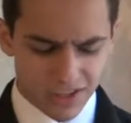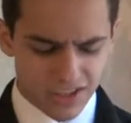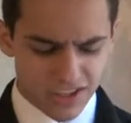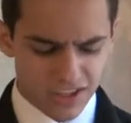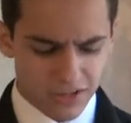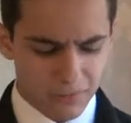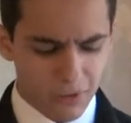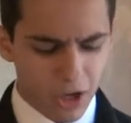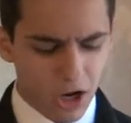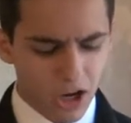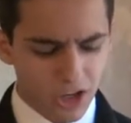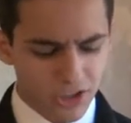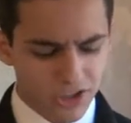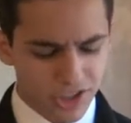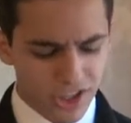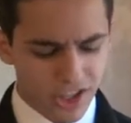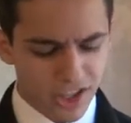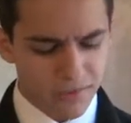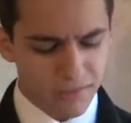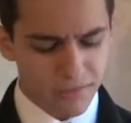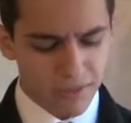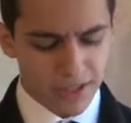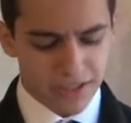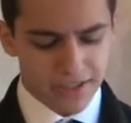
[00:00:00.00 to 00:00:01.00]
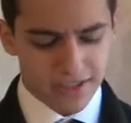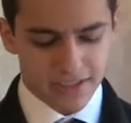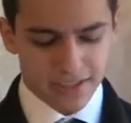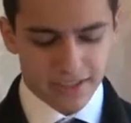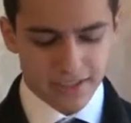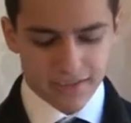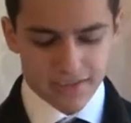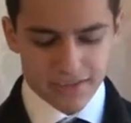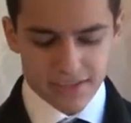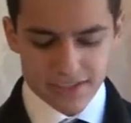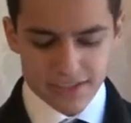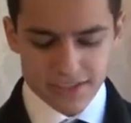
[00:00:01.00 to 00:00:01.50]
Tomorrow shall I beg to
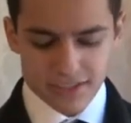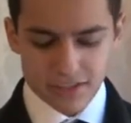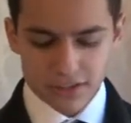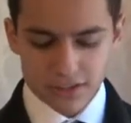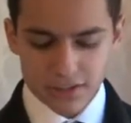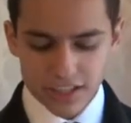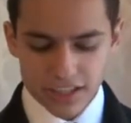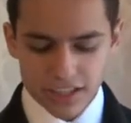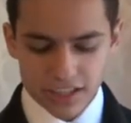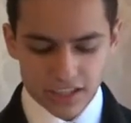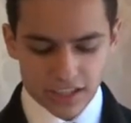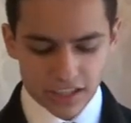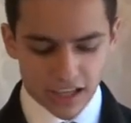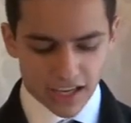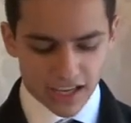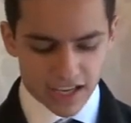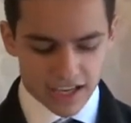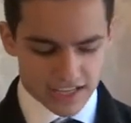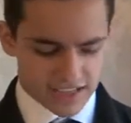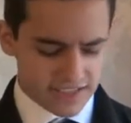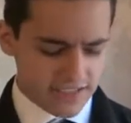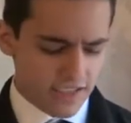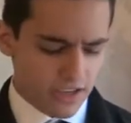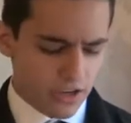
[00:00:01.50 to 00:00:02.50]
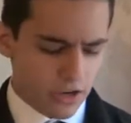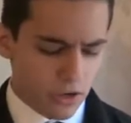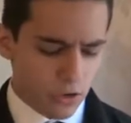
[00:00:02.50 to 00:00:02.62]
leave to see your kingly eyes,